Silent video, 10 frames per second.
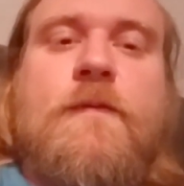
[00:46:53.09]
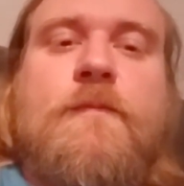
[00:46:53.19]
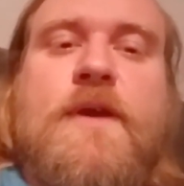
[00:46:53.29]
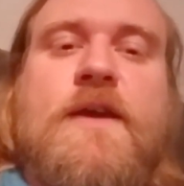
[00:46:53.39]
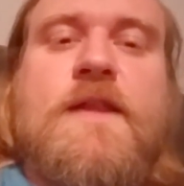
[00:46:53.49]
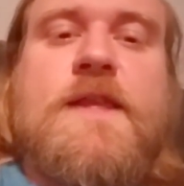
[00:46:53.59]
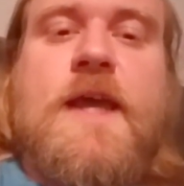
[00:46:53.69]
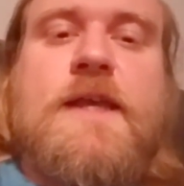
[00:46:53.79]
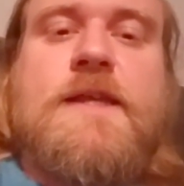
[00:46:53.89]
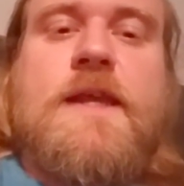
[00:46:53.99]
big
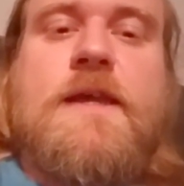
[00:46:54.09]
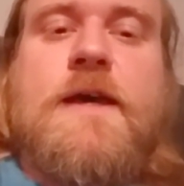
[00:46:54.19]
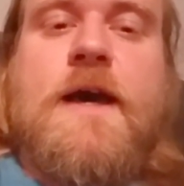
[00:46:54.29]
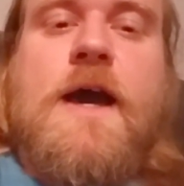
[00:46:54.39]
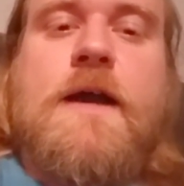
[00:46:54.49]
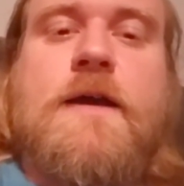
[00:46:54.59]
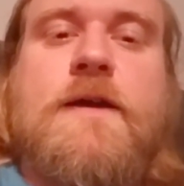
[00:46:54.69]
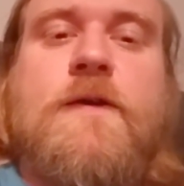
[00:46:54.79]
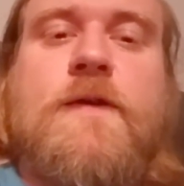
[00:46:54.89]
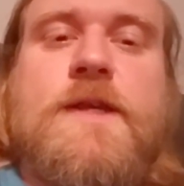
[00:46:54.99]
tasty cock,
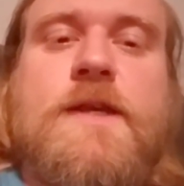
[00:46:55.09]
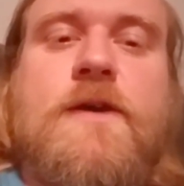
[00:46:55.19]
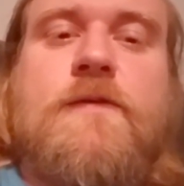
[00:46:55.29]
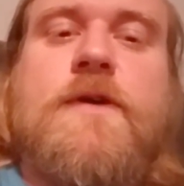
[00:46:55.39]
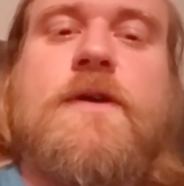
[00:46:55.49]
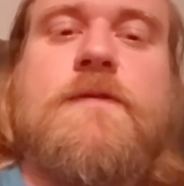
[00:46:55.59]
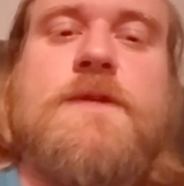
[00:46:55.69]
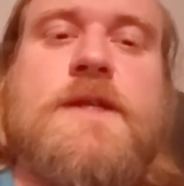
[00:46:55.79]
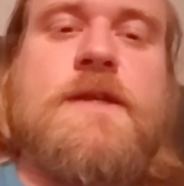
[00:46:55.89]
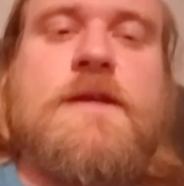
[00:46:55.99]
Chris
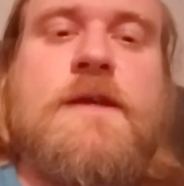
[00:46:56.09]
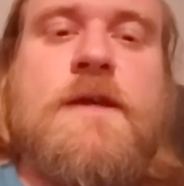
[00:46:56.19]
Kogos.